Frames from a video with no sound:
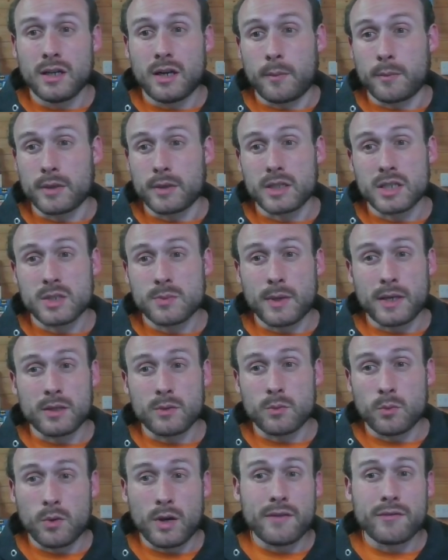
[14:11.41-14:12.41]
I'm going to
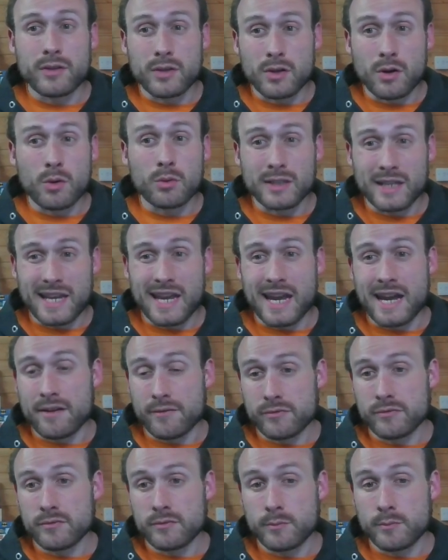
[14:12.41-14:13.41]
spend whatever gold I have
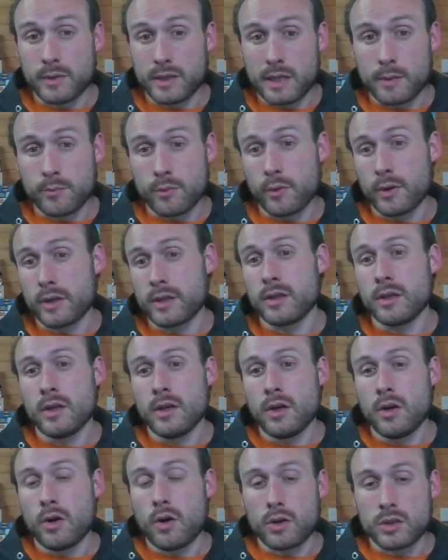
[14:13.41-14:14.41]
by that point
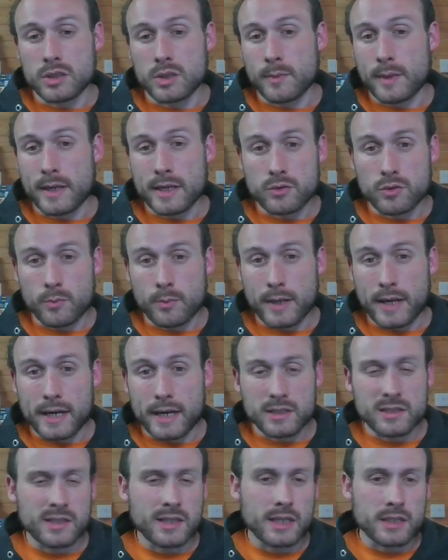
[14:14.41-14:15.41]
on some extra
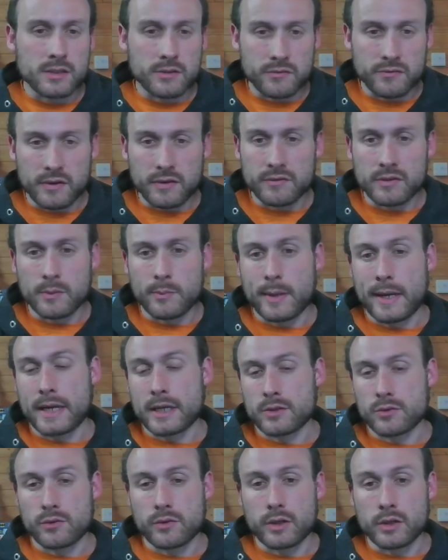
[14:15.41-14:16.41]
packs to get to 50
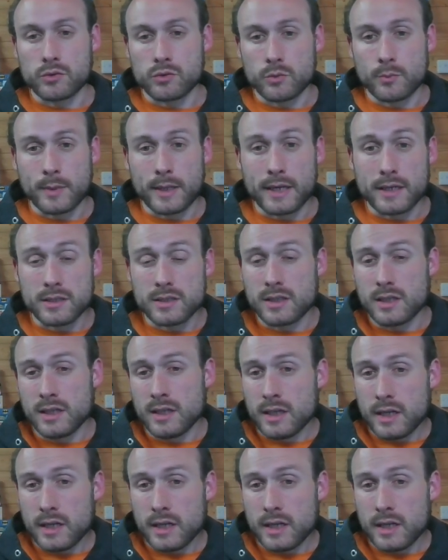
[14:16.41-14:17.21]
packs or 100 packs,